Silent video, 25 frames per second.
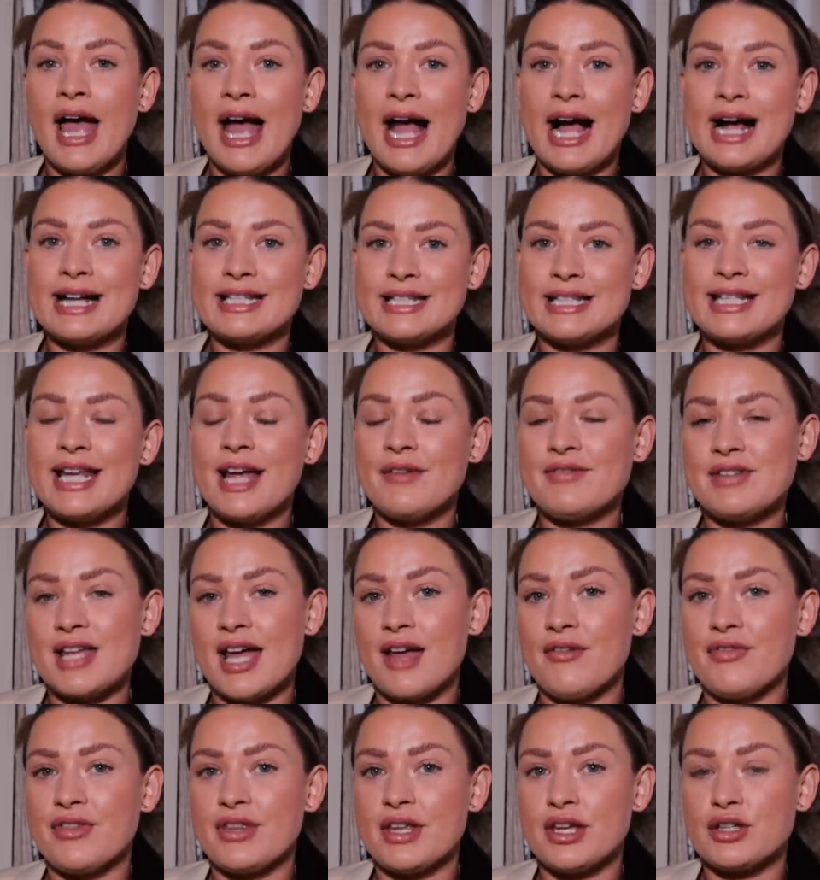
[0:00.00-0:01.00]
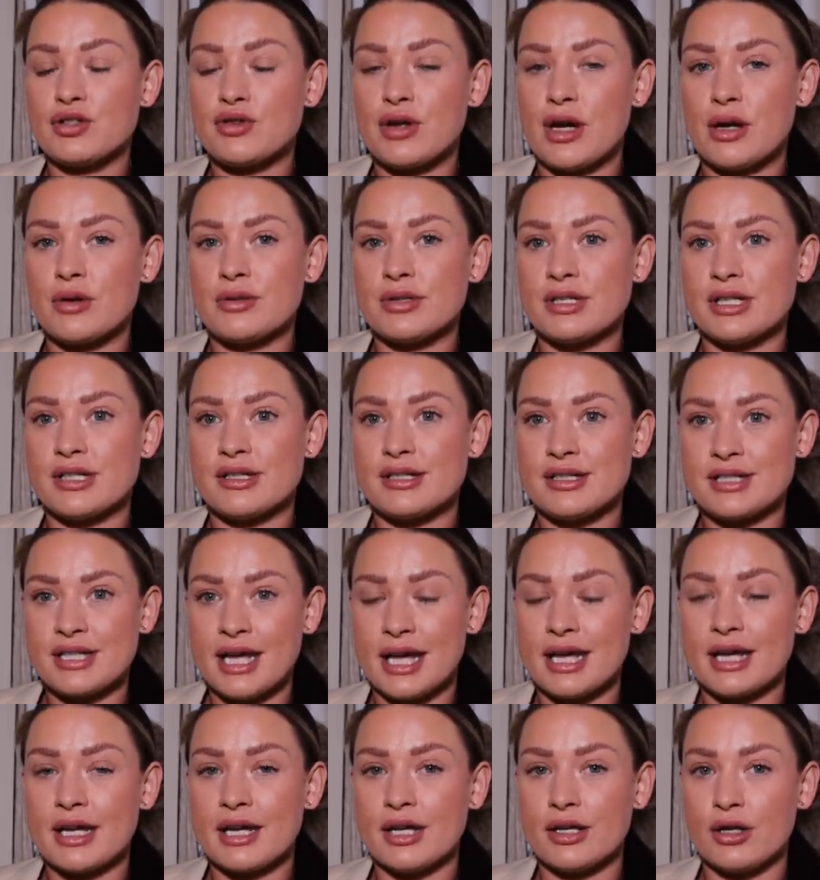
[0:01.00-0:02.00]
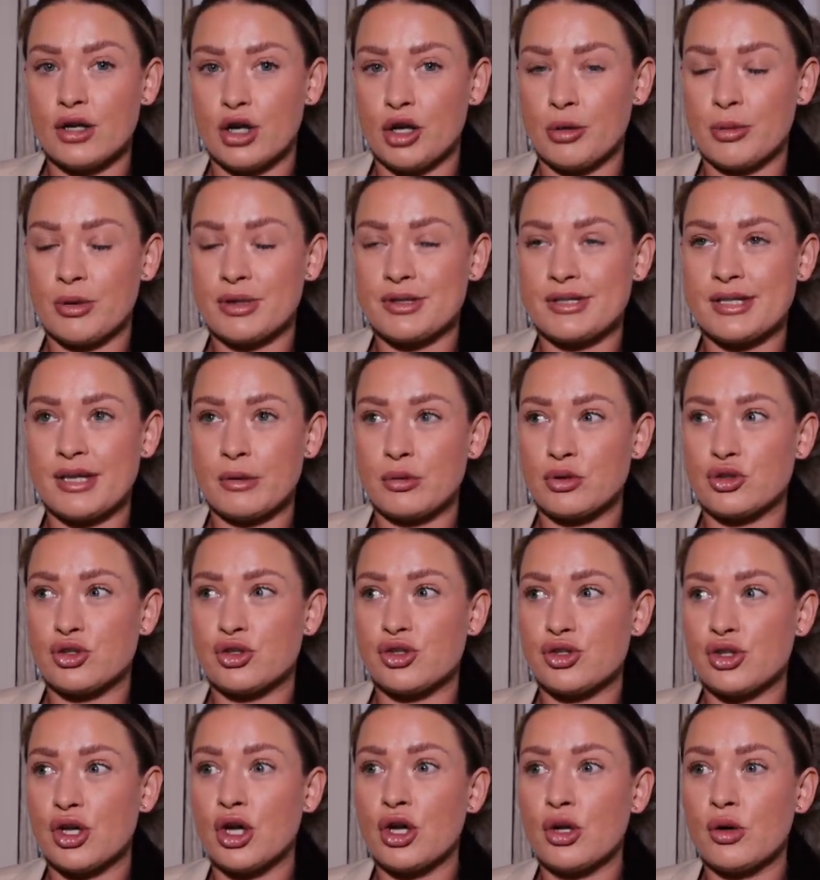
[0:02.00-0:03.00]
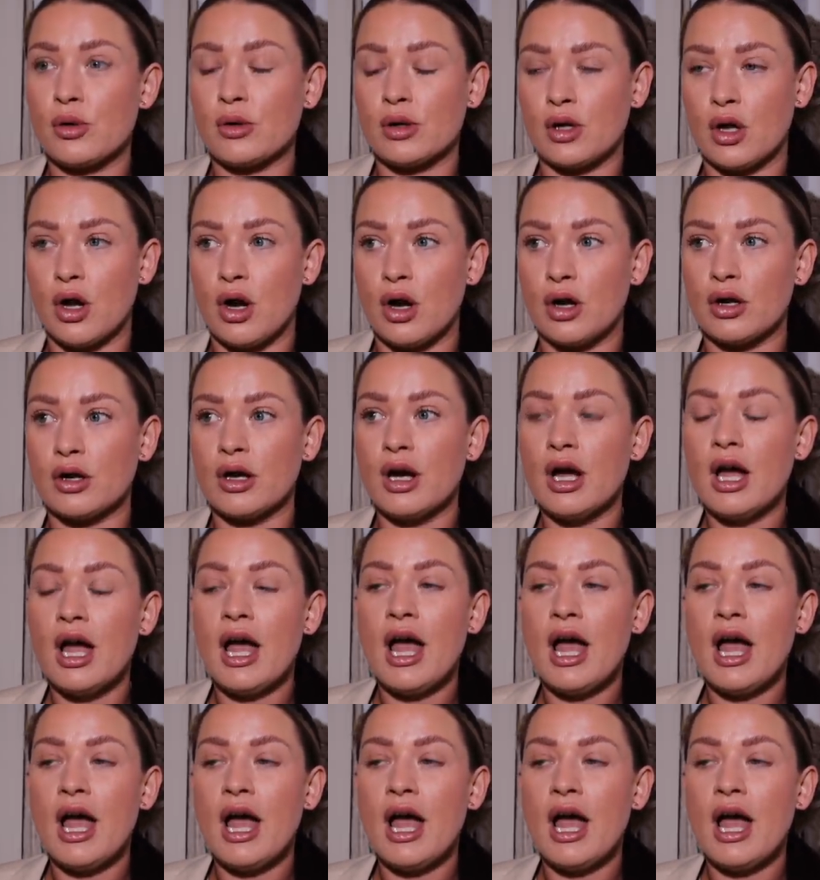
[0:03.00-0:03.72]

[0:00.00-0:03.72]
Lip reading: I did have to have the trousers taken up because they were so long,